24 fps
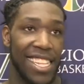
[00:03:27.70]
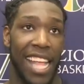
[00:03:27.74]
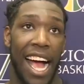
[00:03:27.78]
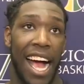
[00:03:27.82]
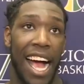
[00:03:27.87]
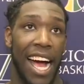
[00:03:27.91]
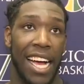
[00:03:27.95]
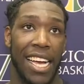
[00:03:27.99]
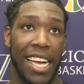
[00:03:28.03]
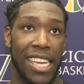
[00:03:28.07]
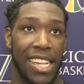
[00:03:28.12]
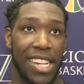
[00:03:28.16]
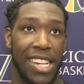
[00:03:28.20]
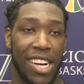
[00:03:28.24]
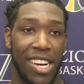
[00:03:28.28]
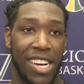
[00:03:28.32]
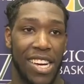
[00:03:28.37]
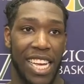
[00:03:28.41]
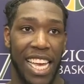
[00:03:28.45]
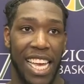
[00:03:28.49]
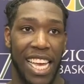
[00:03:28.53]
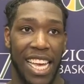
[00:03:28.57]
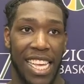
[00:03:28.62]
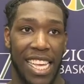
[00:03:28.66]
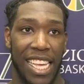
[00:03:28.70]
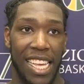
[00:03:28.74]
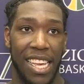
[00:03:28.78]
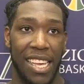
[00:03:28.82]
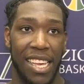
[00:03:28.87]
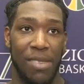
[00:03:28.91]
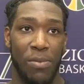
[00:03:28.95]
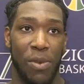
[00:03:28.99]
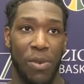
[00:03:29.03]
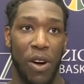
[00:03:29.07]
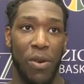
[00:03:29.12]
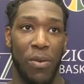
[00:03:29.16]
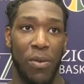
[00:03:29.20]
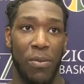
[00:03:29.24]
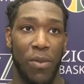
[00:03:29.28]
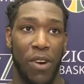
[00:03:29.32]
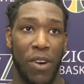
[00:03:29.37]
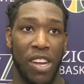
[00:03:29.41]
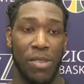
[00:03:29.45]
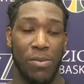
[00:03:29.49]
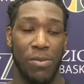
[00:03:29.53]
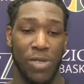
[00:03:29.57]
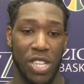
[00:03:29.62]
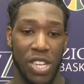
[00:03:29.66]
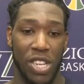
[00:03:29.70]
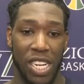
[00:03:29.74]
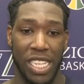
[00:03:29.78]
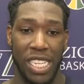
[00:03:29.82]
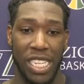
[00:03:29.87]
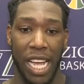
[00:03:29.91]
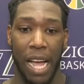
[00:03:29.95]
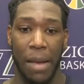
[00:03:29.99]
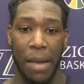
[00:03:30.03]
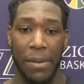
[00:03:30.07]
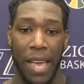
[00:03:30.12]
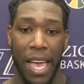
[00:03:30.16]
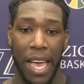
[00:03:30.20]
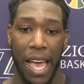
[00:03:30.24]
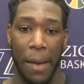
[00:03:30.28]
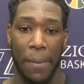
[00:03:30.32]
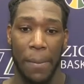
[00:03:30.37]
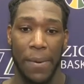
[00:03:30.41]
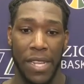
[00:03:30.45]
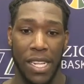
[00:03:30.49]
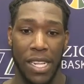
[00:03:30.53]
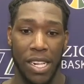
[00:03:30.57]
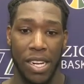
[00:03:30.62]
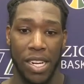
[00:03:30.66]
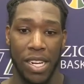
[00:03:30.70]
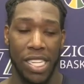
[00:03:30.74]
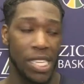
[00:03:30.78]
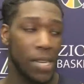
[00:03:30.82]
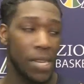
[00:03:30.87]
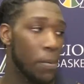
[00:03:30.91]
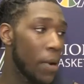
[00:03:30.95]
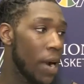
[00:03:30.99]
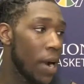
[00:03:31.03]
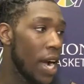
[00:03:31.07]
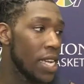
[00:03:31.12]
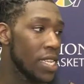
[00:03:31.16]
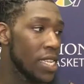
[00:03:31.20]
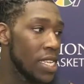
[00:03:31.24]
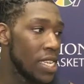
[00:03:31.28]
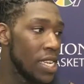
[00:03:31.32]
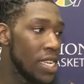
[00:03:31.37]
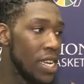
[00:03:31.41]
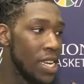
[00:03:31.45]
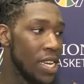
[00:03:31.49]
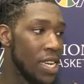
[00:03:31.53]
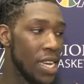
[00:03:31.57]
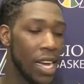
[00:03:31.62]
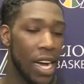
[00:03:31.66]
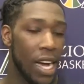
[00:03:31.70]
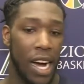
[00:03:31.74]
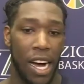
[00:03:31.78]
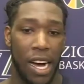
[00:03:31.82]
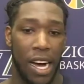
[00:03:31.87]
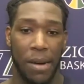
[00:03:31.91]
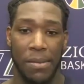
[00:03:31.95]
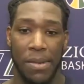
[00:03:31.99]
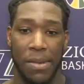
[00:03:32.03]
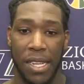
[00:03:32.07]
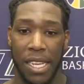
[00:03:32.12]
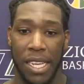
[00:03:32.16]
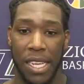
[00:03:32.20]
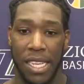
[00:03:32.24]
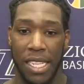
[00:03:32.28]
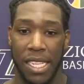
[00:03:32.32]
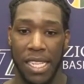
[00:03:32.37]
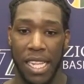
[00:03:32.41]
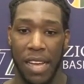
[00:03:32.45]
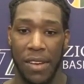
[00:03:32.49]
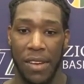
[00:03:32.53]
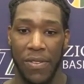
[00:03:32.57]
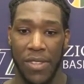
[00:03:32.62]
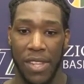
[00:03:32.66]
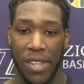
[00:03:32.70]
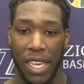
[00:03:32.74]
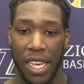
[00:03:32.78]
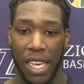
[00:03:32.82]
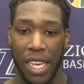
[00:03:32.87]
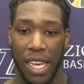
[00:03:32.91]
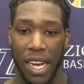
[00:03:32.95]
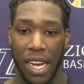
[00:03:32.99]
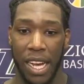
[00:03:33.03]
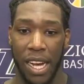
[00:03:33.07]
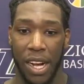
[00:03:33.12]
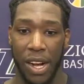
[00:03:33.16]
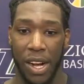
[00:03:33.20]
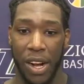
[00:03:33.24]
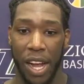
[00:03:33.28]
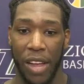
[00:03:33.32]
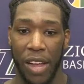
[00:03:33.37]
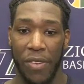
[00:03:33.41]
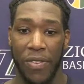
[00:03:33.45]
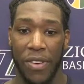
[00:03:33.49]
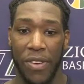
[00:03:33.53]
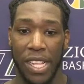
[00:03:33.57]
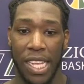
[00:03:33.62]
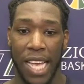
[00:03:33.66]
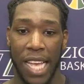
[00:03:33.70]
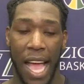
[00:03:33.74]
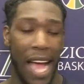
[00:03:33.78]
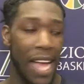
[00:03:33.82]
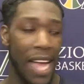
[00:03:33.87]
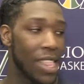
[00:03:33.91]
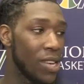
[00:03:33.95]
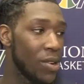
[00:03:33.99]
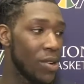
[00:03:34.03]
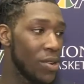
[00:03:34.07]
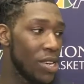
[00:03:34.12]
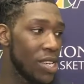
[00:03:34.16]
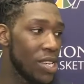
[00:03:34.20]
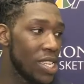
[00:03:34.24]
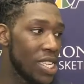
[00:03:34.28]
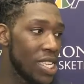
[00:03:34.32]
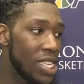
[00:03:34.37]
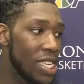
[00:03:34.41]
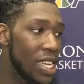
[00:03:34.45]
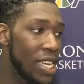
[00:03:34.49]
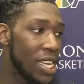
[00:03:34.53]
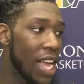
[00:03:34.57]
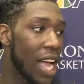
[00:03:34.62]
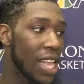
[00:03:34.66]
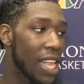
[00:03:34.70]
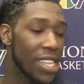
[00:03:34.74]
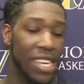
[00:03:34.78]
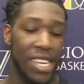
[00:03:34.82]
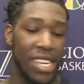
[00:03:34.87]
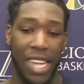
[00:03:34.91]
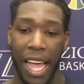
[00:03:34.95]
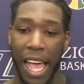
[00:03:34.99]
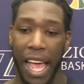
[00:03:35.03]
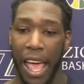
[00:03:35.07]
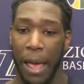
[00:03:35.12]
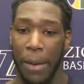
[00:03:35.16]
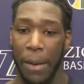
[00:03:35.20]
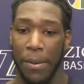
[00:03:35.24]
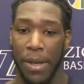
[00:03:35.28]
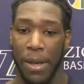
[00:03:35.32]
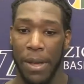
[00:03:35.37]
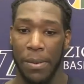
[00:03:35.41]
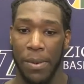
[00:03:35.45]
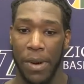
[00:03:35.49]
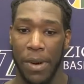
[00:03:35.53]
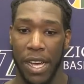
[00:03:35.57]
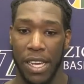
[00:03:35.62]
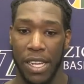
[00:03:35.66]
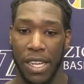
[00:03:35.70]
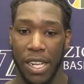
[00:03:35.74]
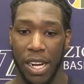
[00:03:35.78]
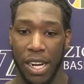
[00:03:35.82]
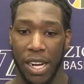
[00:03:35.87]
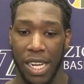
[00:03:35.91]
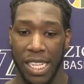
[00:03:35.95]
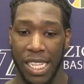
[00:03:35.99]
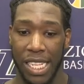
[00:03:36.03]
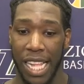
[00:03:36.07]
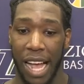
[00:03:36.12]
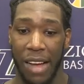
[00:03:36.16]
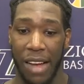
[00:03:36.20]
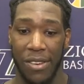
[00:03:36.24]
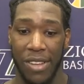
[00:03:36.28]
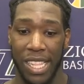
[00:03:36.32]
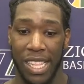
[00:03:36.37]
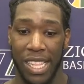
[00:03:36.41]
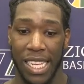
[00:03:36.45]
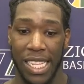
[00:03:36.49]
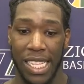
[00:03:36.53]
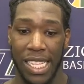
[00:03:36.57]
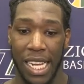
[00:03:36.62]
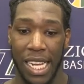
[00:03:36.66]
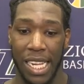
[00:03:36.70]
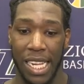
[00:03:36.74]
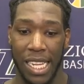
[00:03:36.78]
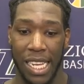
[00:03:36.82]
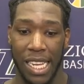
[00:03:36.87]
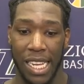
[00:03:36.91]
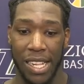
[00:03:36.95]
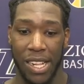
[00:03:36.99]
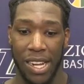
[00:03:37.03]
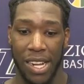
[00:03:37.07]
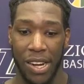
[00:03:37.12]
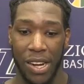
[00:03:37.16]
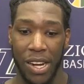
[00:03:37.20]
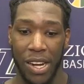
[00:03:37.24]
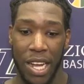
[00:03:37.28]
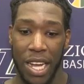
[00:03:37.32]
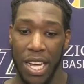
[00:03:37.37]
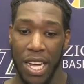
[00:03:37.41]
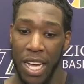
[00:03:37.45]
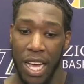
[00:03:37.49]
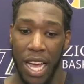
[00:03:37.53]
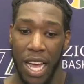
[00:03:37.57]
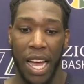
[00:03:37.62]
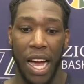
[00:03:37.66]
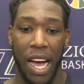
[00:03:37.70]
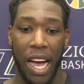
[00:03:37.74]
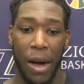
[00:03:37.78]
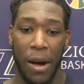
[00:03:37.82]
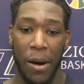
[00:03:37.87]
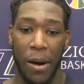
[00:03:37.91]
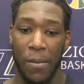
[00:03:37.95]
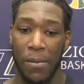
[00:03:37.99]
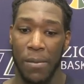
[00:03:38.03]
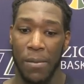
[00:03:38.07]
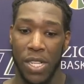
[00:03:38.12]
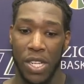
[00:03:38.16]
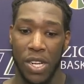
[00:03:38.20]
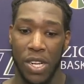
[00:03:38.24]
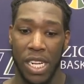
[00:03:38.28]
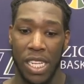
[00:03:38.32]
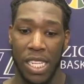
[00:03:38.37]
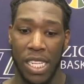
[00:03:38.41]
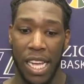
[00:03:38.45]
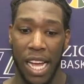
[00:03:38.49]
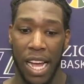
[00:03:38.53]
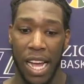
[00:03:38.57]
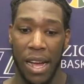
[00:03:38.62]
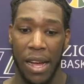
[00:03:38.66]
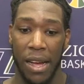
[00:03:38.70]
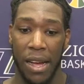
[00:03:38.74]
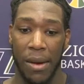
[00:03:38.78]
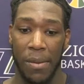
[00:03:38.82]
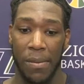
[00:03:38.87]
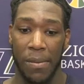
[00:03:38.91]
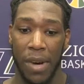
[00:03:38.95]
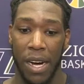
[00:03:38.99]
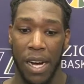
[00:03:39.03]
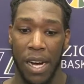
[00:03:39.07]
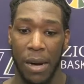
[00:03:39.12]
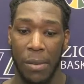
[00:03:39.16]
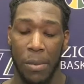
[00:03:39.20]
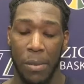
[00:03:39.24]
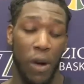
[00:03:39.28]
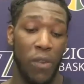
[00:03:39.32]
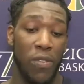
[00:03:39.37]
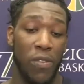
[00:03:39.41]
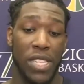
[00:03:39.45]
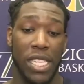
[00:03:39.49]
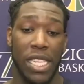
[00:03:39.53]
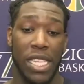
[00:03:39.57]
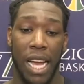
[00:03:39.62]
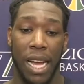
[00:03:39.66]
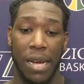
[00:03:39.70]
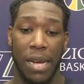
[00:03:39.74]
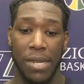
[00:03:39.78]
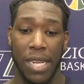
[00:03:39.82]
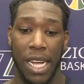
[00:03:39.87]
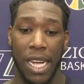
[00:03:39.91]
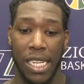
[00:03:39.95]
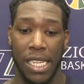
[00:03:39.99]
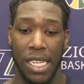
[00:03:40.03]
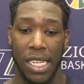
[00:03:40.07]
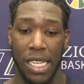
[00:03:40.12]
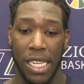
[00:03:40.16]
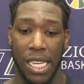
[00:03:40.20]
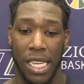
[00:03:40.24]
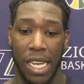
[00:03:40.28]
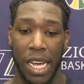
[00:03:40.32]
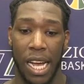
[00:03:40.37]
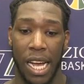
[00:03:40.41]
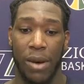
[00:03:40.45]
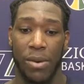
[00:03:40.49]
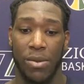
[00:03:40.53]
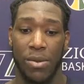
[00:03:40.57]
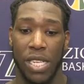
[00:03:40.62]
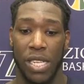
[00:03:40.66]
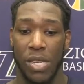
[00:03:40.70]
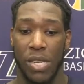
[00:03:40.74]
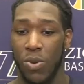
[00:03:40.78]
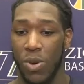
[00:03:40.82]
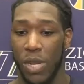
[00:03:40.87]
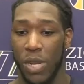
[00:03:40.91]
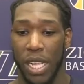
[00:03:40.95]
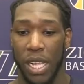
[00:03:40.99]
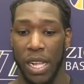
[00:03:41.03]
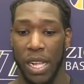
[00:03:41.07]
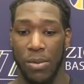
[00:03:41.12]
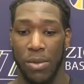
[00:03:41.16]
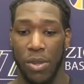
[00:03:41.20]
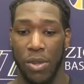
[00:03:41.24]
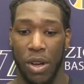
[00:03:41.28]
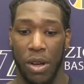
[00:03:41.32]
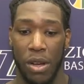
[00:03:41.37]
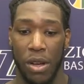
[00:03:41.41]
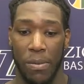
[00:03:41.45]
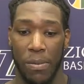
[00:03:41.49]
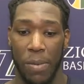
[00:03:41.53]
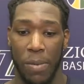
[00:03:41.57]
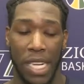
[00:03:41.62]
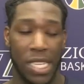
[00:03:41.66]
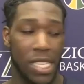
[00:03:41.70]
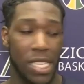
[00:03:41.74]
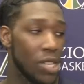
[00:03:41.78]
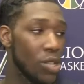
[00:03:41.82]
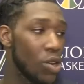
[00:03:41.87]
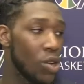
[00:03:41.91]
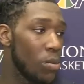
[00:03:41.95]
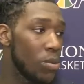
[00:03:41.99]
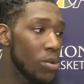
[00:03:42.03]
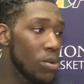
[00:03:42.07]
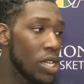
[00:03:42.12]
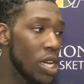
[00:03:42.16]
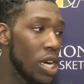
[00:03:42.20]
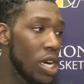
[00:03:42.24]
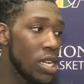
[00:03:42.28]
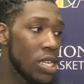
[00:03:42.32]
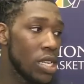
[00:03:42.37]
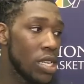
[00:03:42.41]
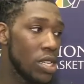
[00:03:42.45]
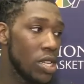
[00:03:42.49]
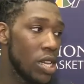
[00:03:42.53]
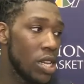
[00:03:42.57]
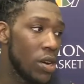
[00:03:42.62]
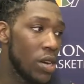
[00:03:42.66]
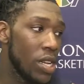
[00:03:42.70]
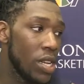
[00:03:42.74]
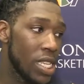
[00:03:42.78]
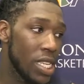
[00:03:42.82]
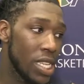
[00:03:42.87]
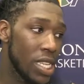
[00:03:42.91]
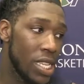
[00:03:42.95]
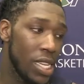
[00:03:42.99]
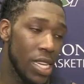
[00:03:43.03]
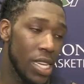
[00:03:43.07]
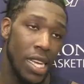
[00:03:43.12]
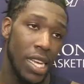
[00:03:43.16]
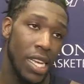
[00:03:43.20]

Nah, you know, majority of the time it happened, you know, it's surprising. It's definitely a great feeling afterwards, after it done happened, but, you know, it's not really a technique, you know. Majority of the time, both of the times, honestly, I was just winding up doing basic normal dunks, you know, and just